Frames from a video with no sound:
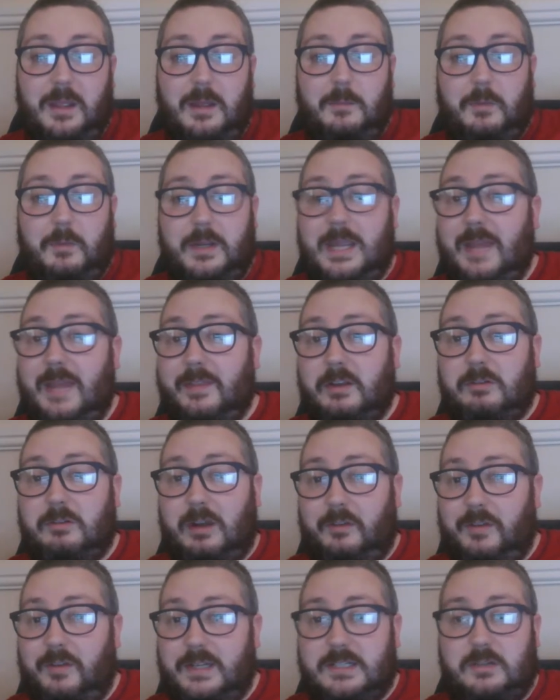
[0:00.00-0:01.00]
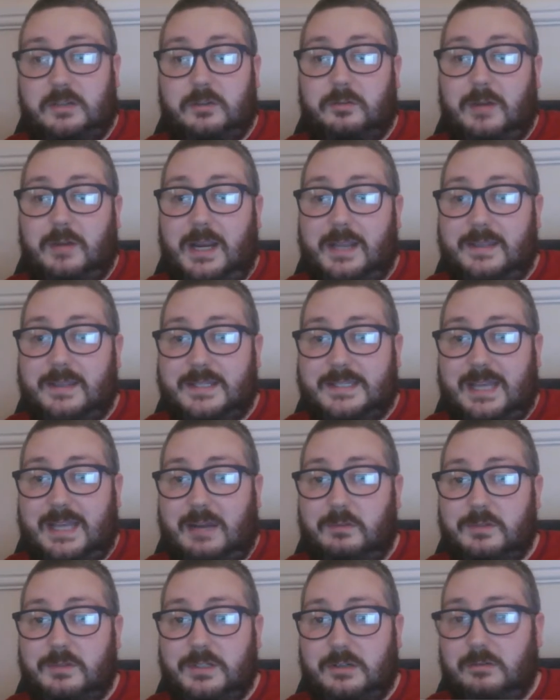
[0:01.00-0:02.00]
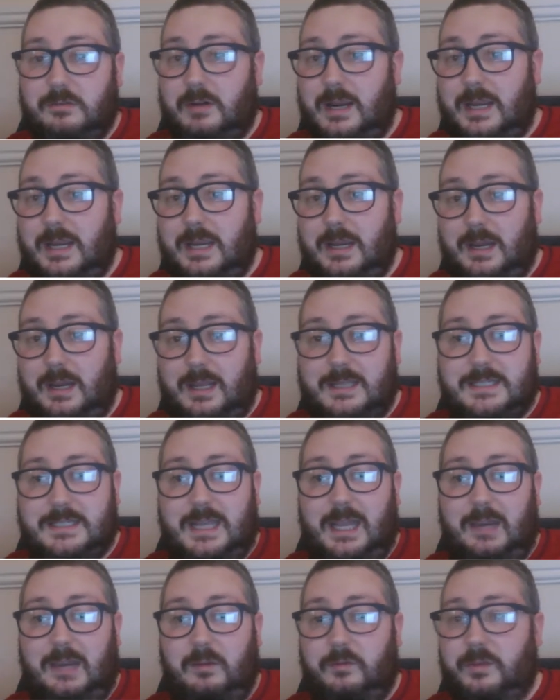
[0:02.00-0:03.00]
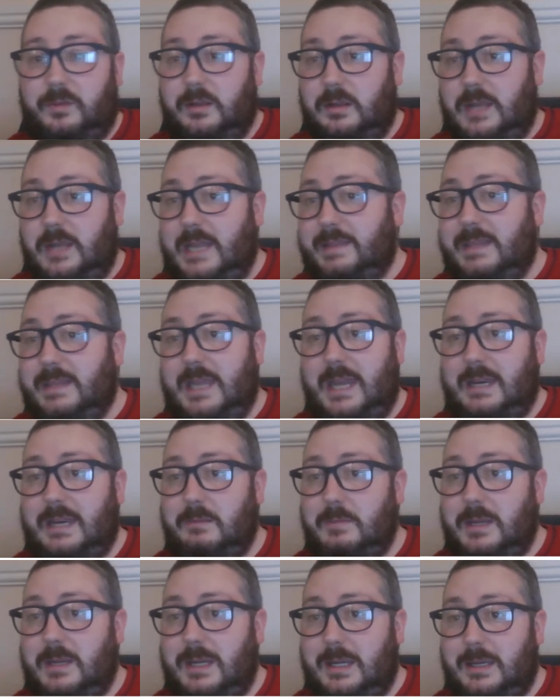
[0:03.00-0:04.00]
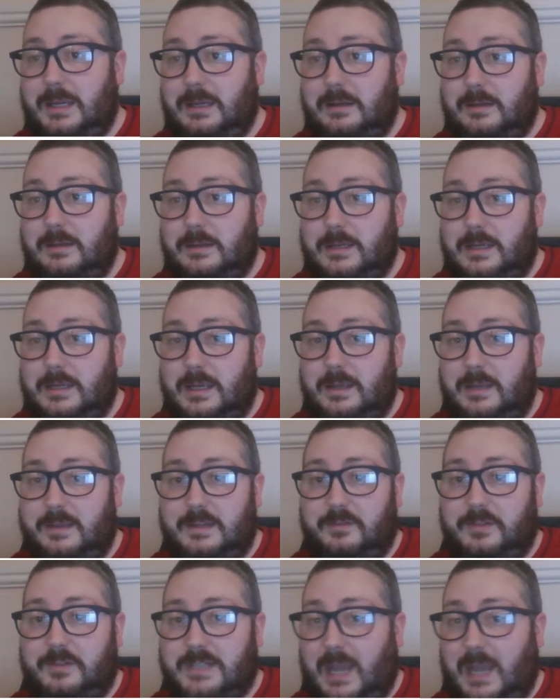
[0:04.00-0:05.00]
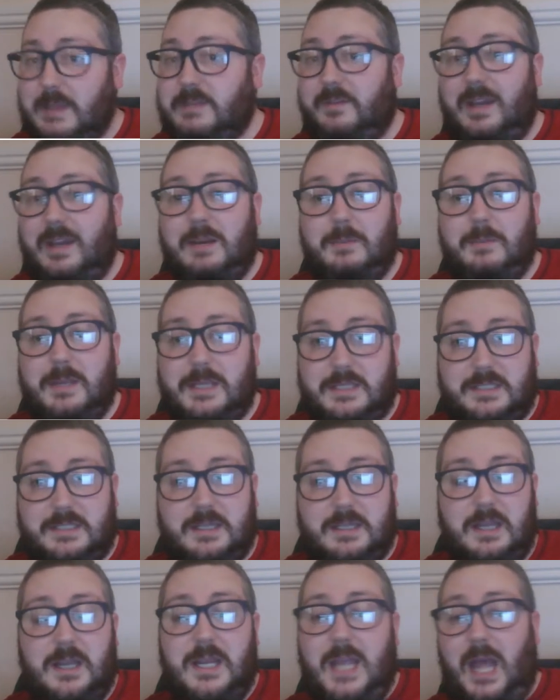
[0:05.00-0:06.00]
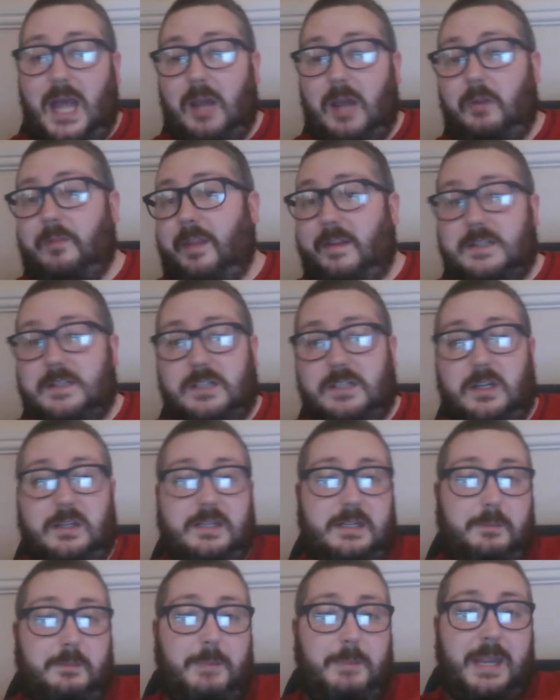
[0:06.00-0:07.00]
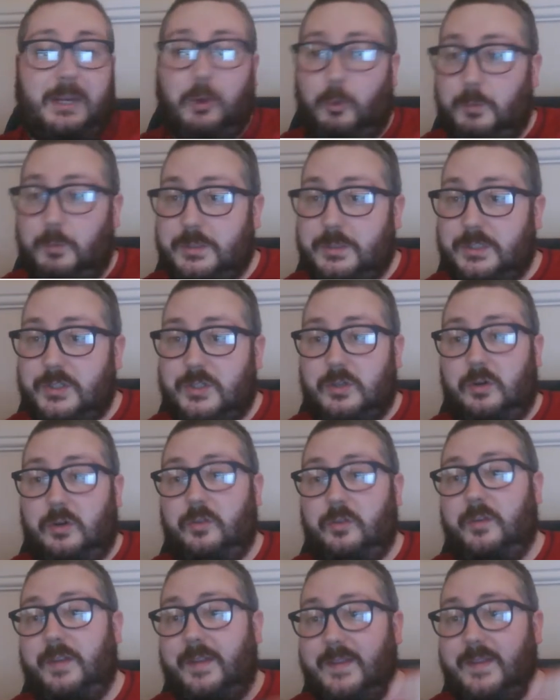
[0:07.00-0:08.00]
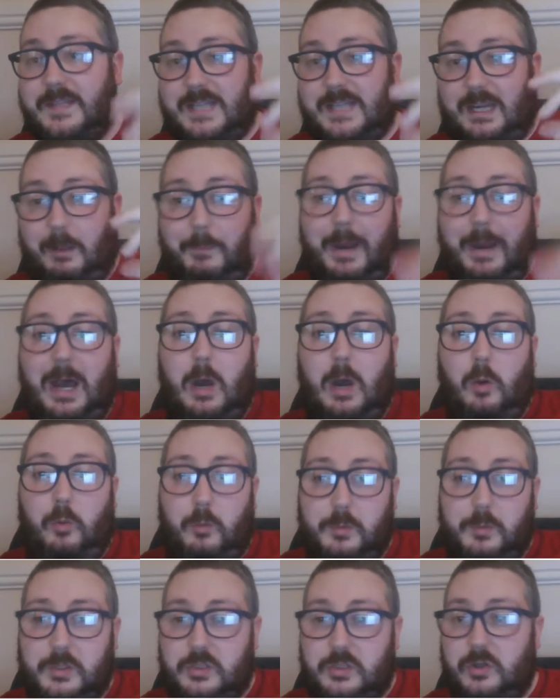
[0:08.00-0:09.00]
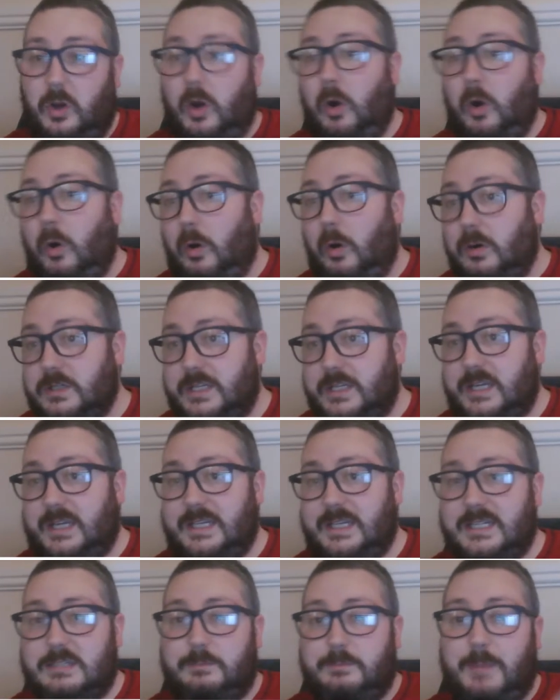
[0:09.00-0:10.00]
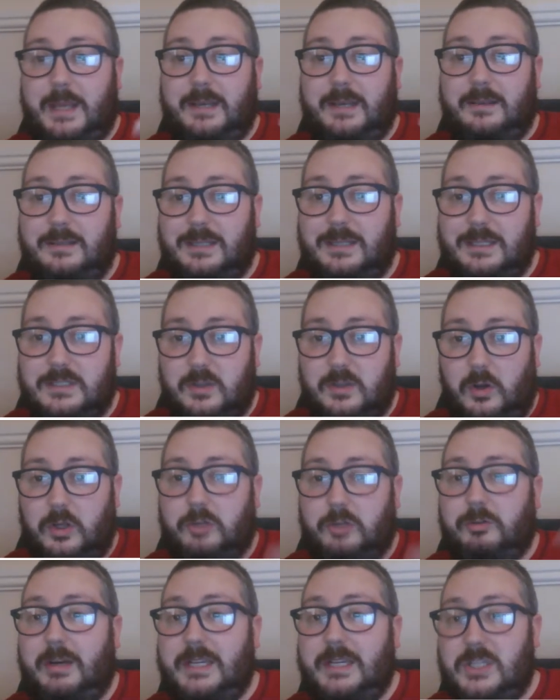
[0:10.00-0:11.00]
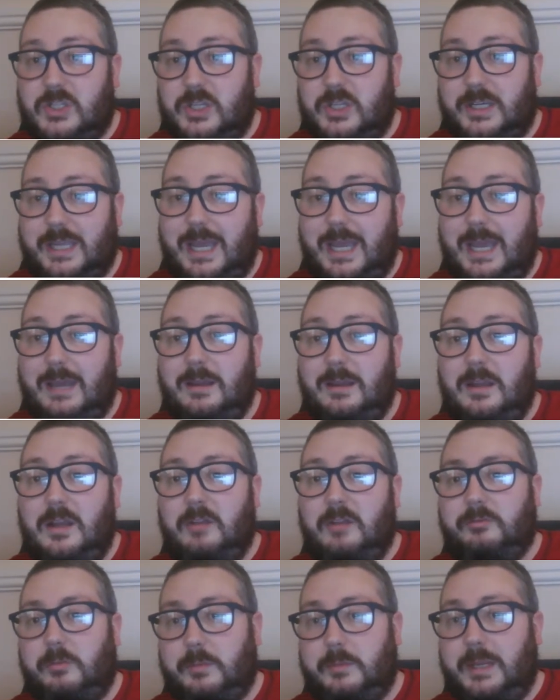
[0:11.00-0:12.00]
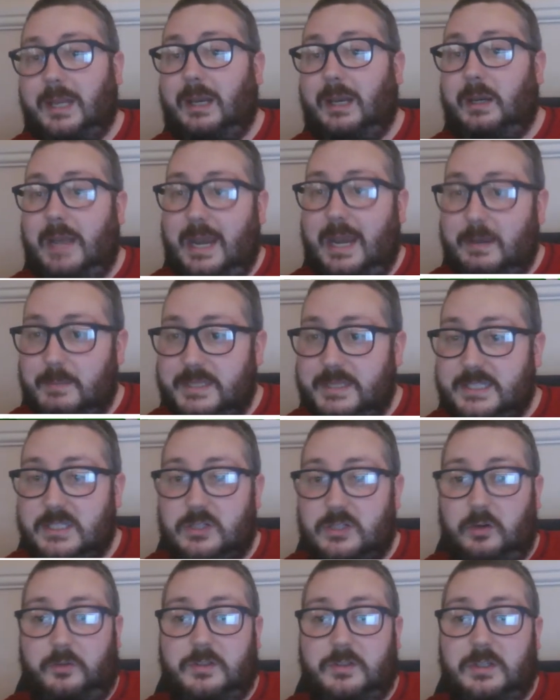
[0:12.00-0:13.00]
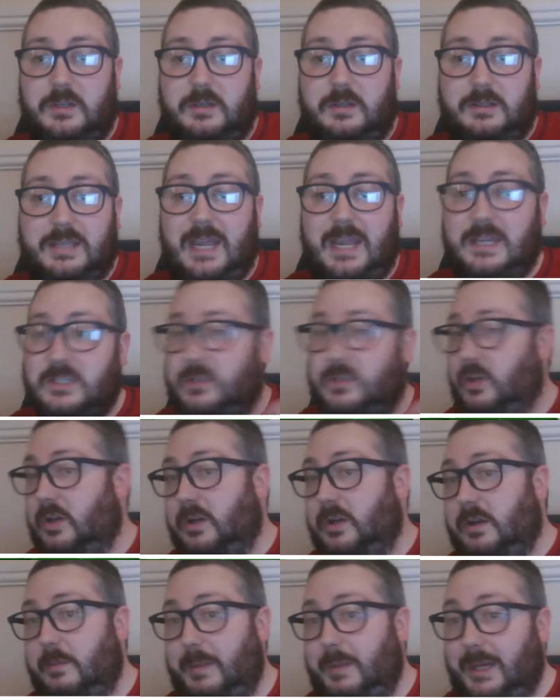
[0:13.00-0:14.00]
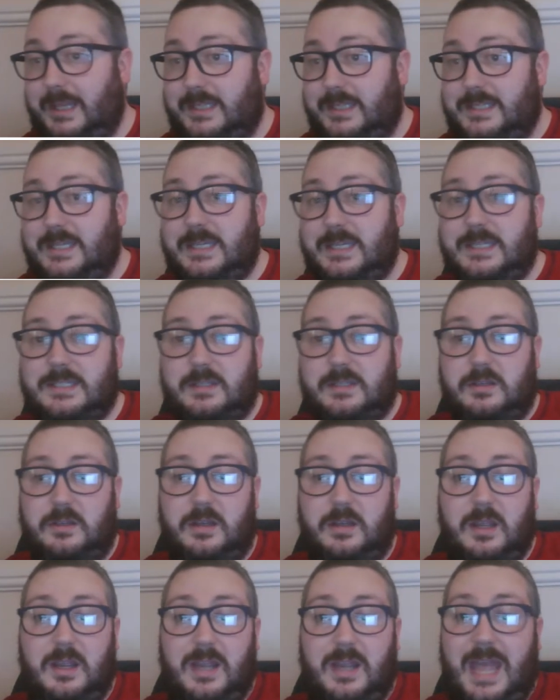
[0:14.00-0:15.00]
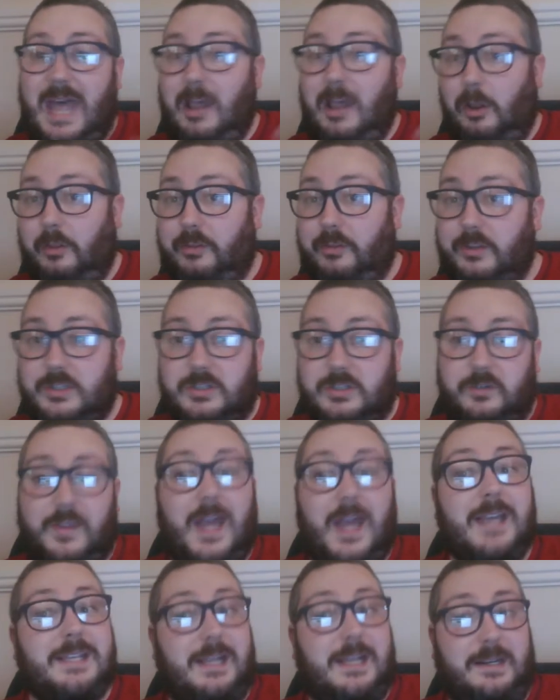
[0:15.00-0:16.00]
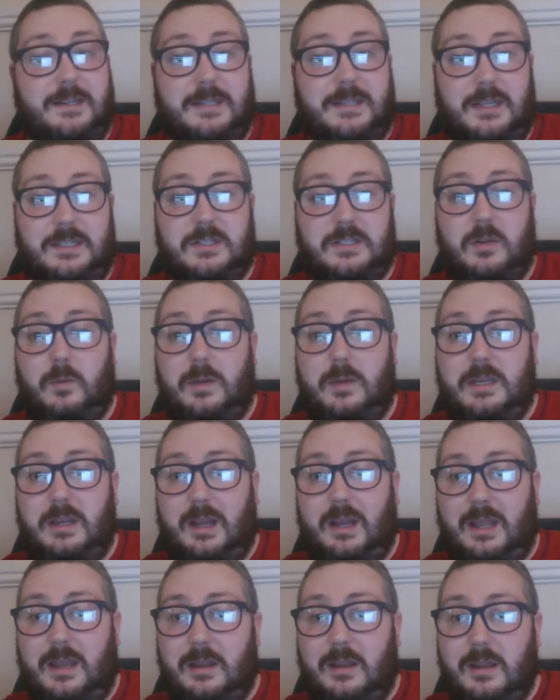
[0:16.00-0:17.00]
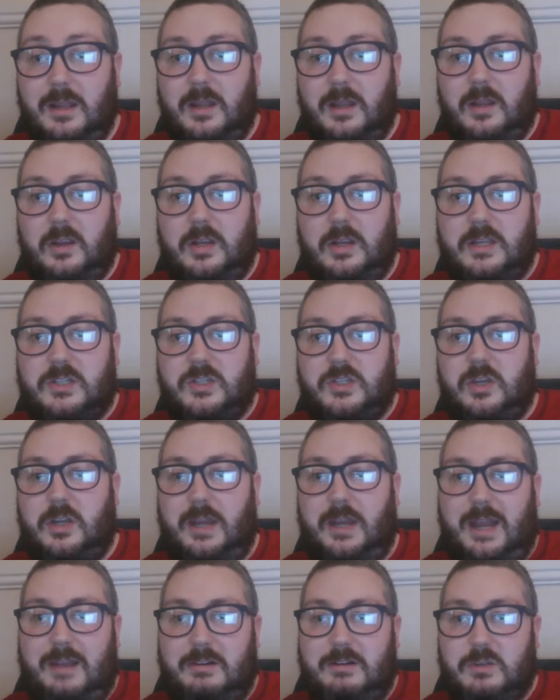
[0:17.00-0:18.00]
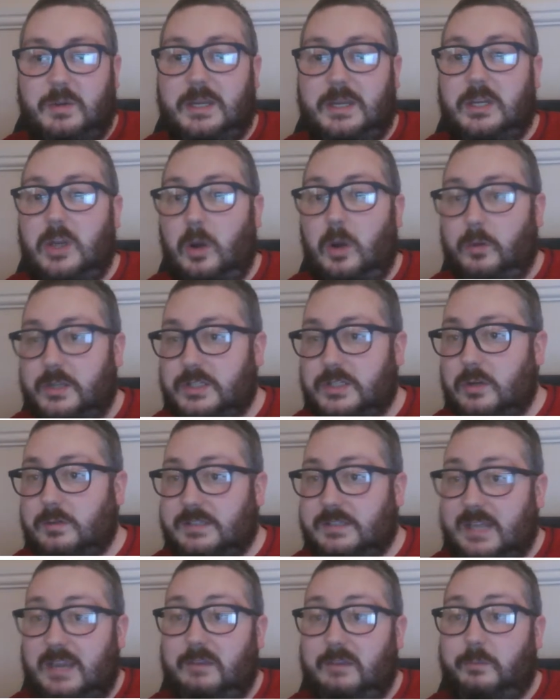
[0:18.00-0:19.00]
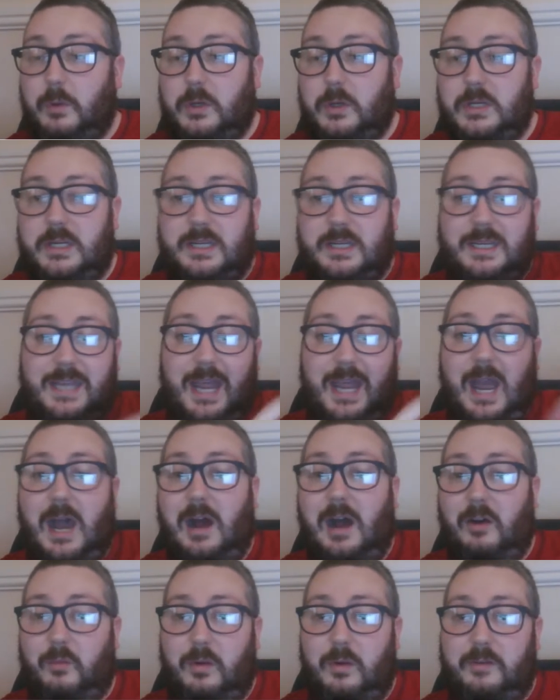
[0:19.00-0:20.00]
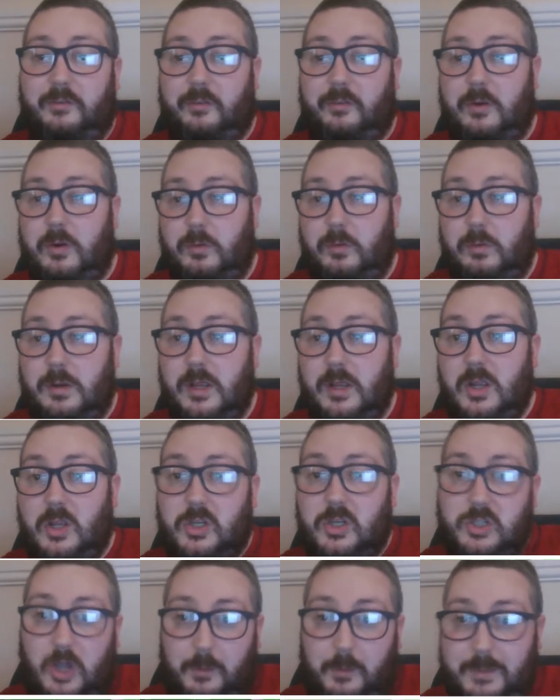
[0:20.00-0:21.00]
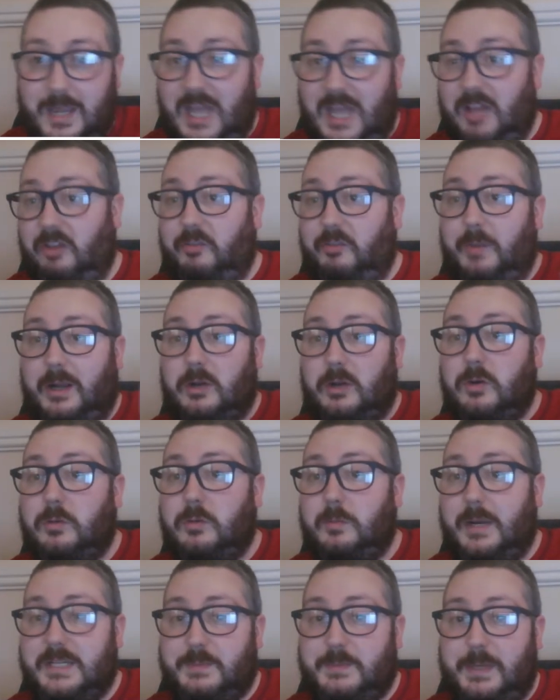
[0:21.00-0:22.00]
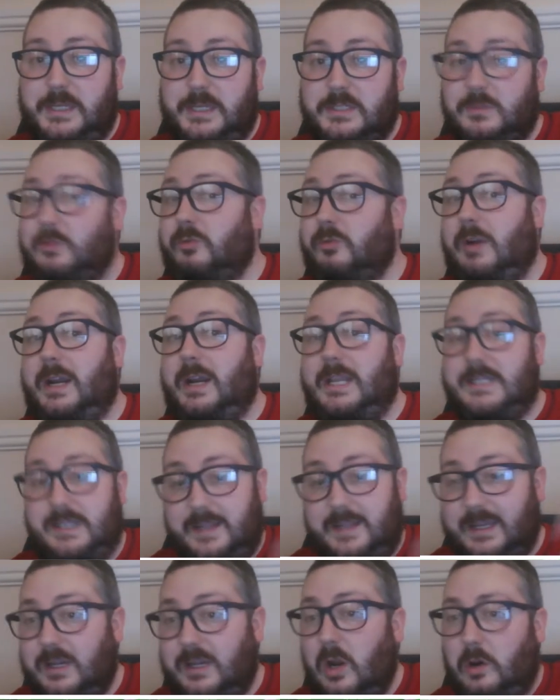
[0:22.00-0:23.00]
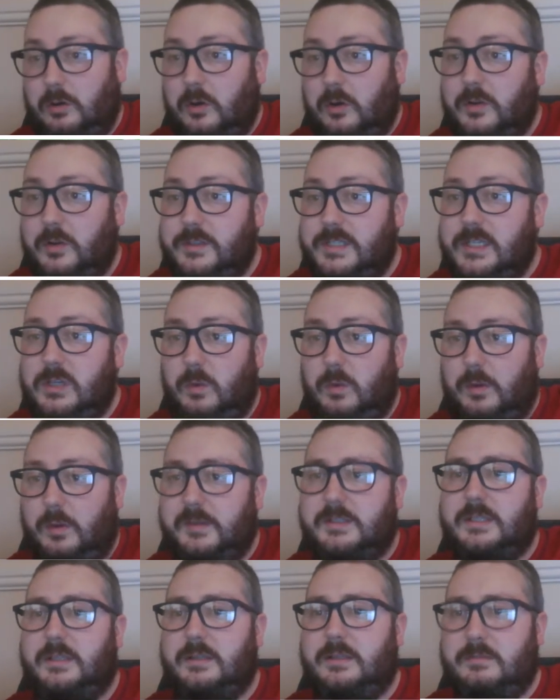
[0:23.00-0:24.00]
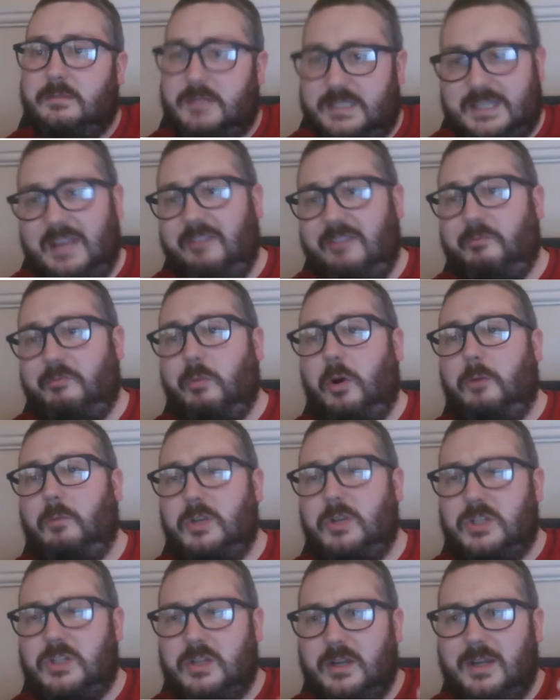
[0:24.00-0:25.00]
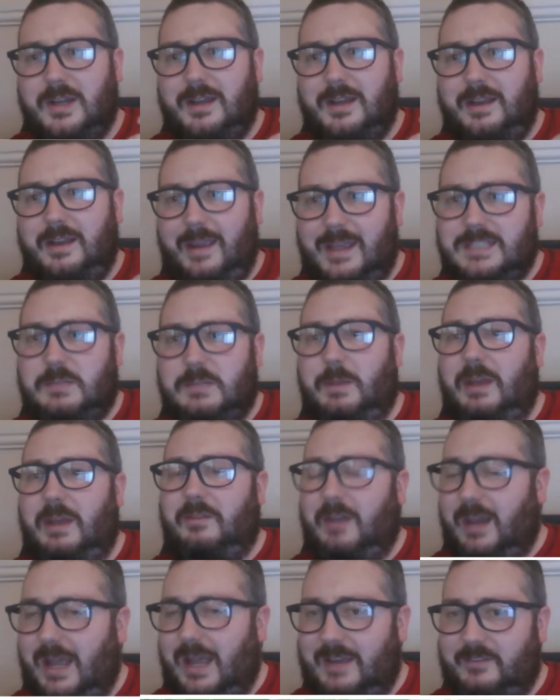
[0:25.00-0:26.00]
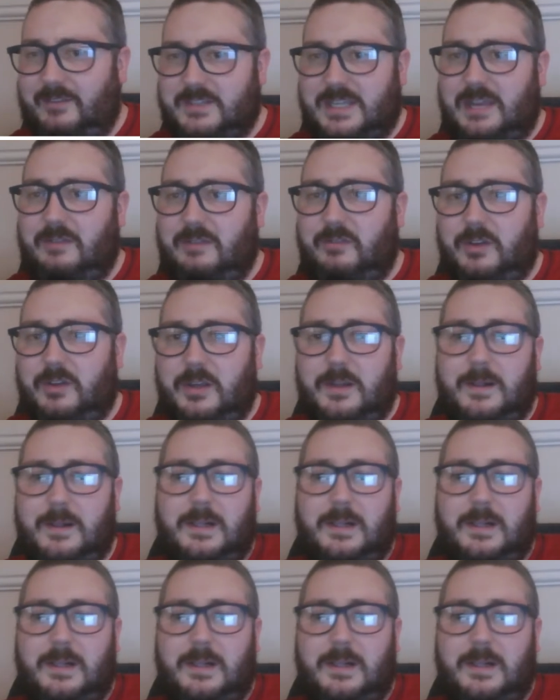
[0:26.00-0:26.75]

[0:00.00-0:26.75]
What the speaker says: But yeah, the graphics look great, the sounds are great. Like I say, I love the enemy. The different types of enemies. I love that there's like pickups and stuff, and then there's like a power up store, so you can spend the sort of credits you get from killing enemies and stuff to get certain abilities and health and stuff. That's handy. So when you're like certain areas where you know there's no save point, you can get halfway through, top your health back up by spending some credits, and then continue on to the save point, which is a bit of a lifesaver.